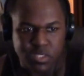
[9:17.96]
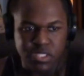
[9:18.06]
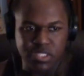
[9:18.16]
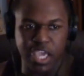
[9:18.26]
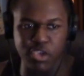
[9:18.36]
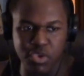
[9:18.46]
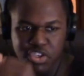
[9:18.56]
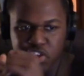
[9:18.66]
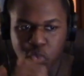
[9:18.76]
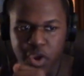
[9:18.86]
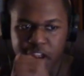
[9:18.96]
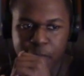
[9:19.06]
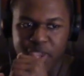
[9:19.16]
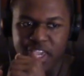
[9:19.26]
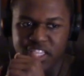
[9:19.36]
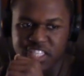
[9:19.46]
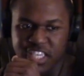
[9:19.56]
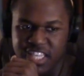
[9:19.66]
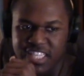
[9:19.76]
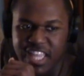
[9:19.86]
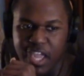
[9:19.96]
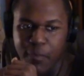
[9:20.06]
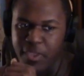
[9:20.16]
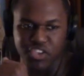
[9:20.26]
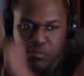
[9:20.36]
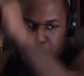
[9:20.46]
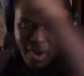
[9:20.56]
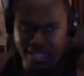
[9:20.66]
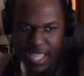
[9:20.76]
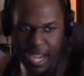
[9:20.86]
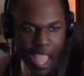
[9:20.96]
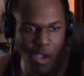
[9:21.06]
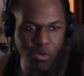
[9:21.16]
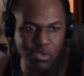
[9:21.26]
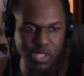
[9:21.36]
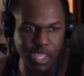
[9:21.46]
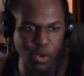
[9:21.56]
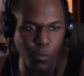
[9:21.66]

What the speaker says: It's like you get squared up, he can just get his leg up and just break that out. Like,